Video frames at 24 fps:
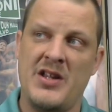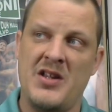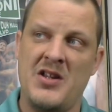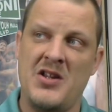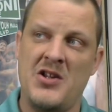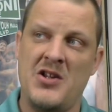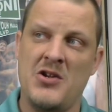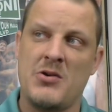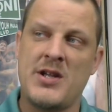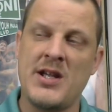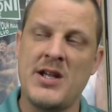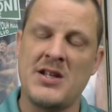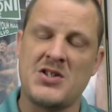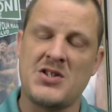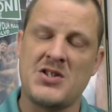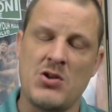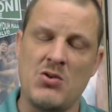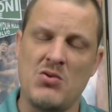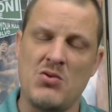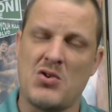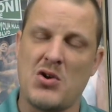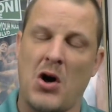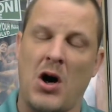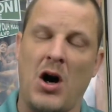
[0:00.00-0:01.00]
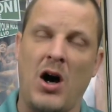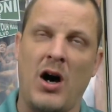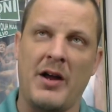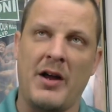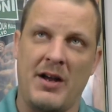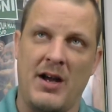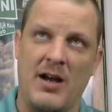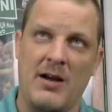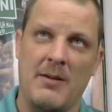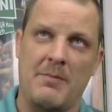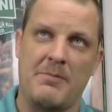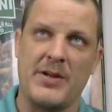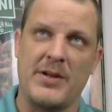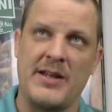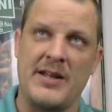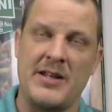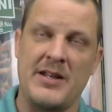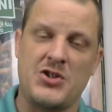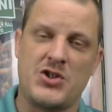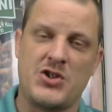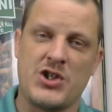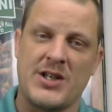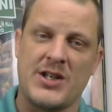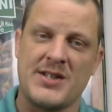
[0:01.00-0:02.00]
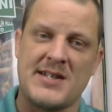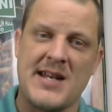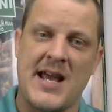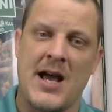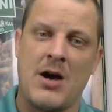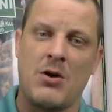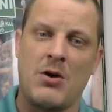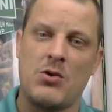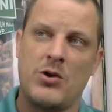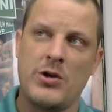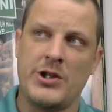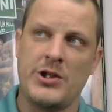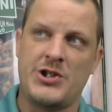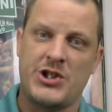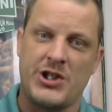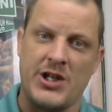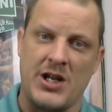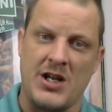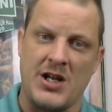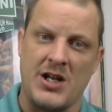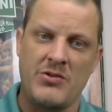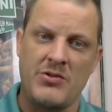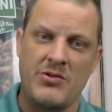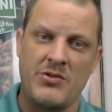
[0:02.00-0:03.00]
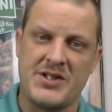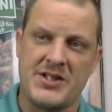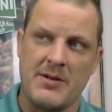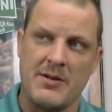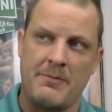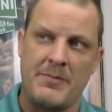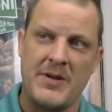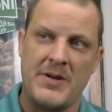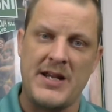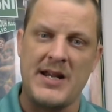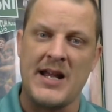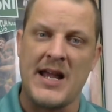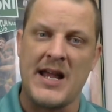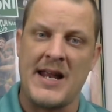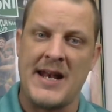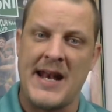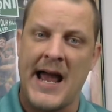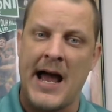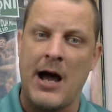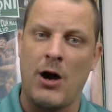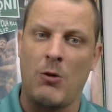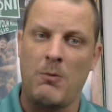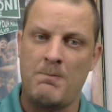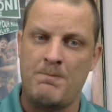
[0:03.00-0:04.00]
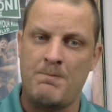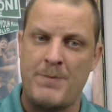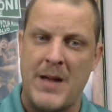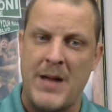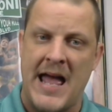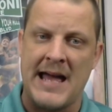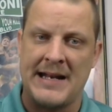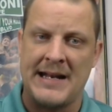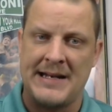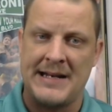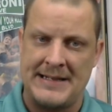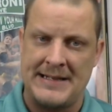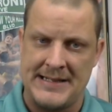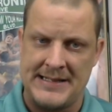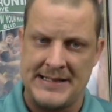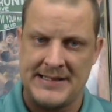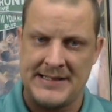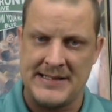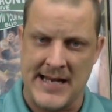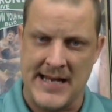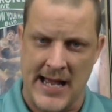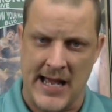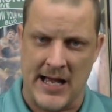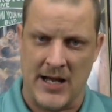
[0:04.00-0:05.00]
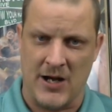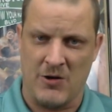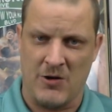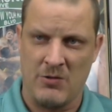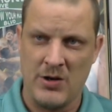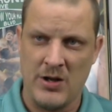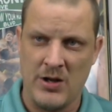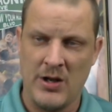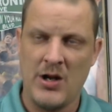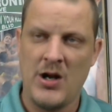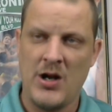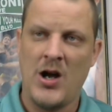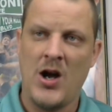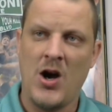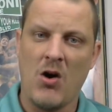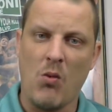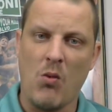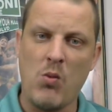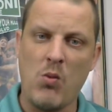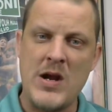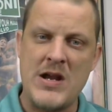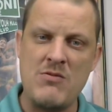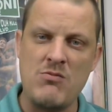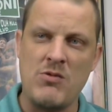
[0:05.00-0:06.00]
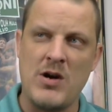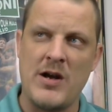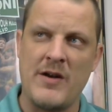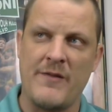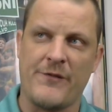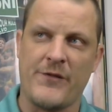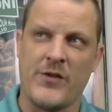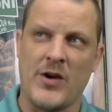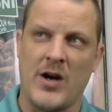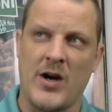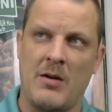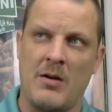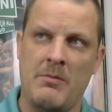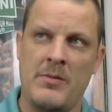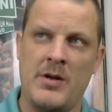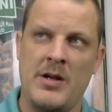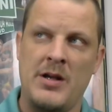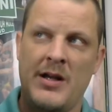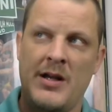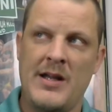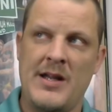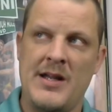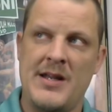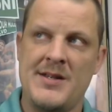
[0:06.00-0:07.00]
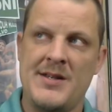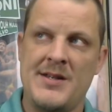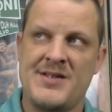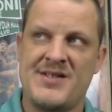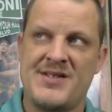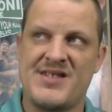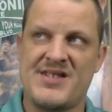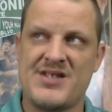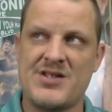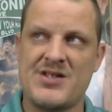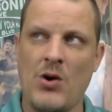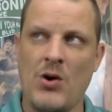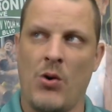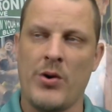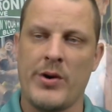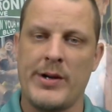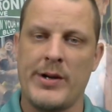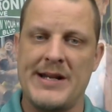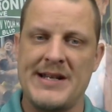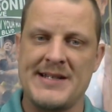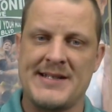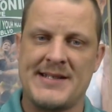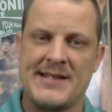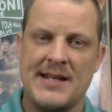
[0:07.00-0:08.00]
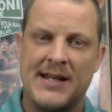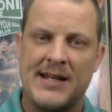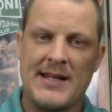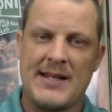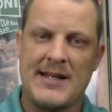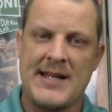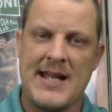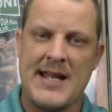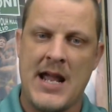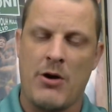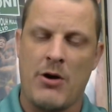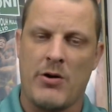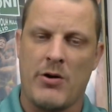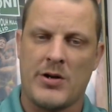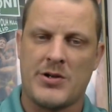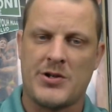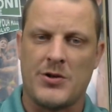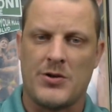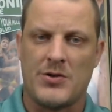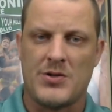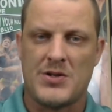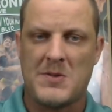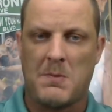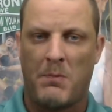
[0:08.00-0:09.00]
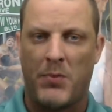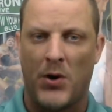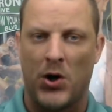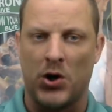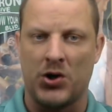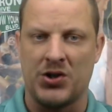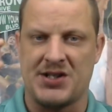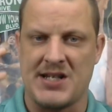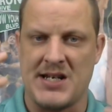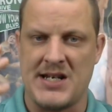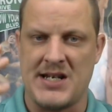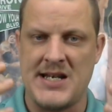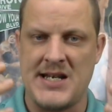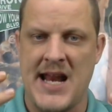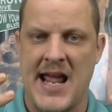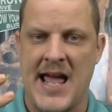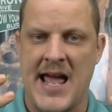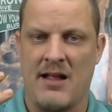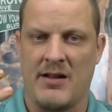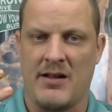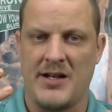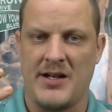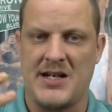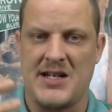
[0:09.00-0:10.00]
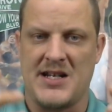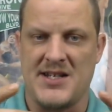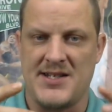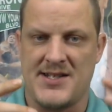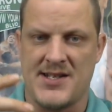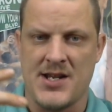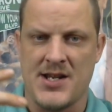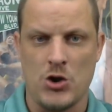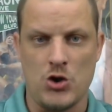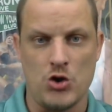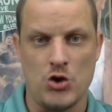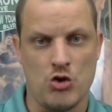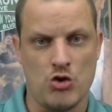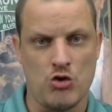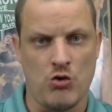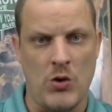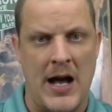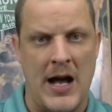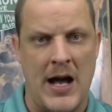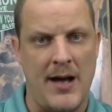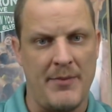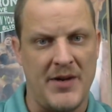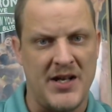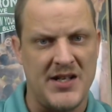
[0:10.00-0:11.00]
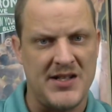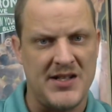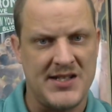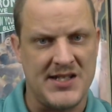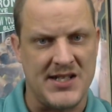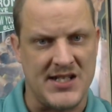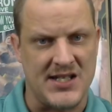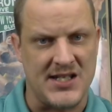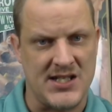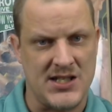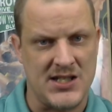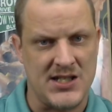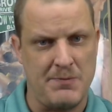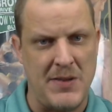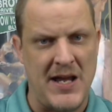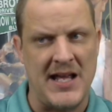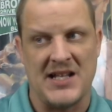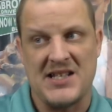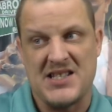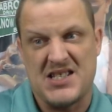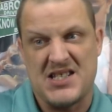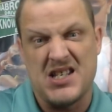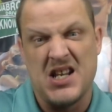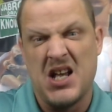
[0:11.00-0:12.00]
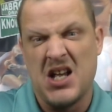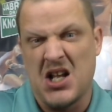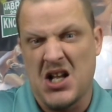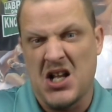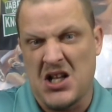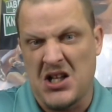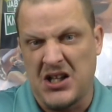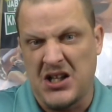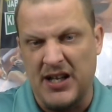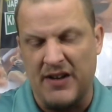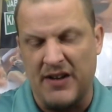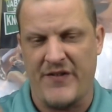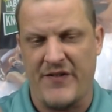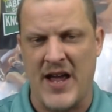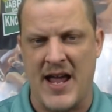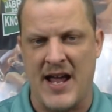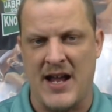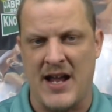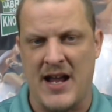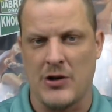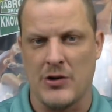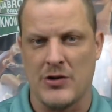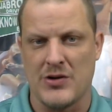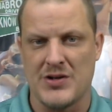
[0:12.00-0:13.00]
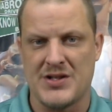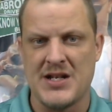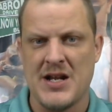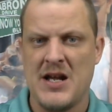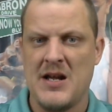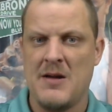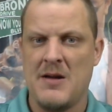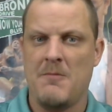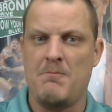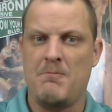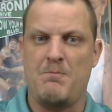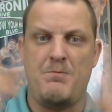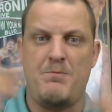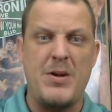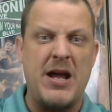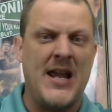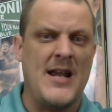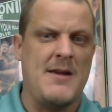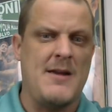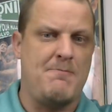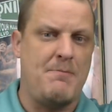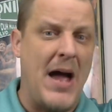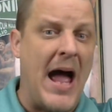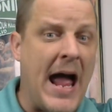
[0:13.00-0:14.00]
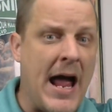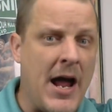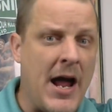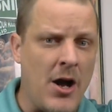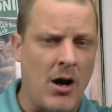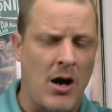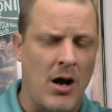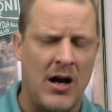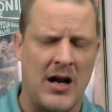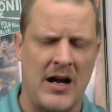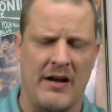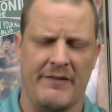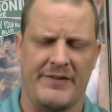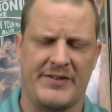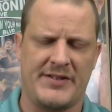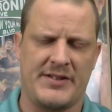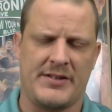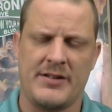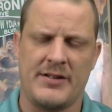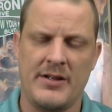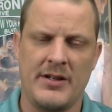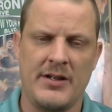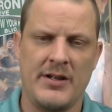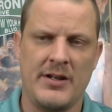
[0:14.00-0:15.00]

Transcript: you get too caught up in just how good shit used to be and how bad it is now. We went from stories, characters, personalities, drama, suspense, cliffhangers, big payoffs